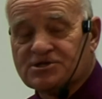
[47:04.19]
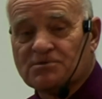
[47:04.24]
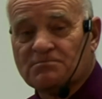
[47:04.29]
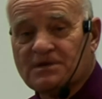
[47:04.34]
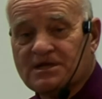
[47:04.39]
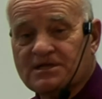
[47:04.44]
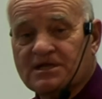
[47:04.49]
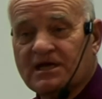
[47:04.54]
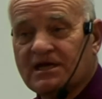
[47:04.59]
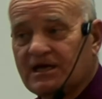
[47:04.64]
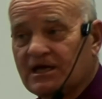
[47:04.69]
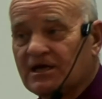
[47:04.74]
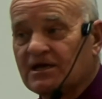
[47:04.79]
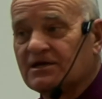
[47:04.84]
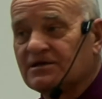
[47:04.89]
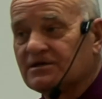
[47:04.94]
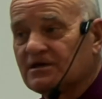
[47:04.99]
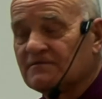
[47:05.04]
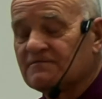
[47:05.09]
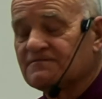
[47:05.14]
will be the
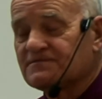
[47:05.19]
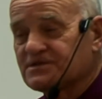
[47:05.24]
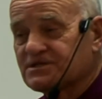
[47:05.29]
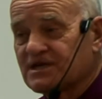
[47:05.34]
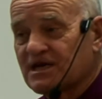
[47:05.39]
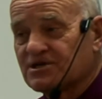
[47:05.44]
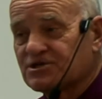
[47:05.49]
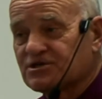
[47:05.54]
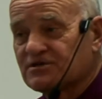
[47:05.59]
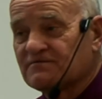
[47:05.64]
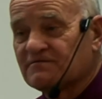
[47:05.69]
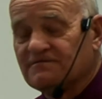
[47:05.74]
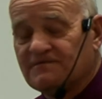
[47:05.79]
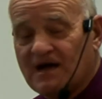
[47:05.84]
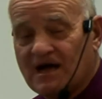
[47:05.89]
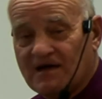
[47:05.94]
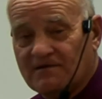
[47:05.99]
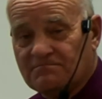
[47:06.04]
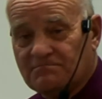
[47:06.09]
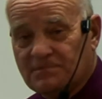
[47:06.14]
end of session
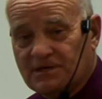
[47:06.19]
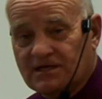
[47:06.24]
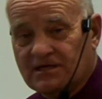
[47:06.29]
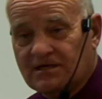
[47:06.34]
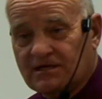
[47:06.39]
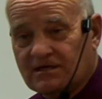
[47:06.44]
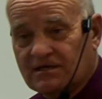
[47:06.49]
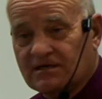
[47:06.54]
five B.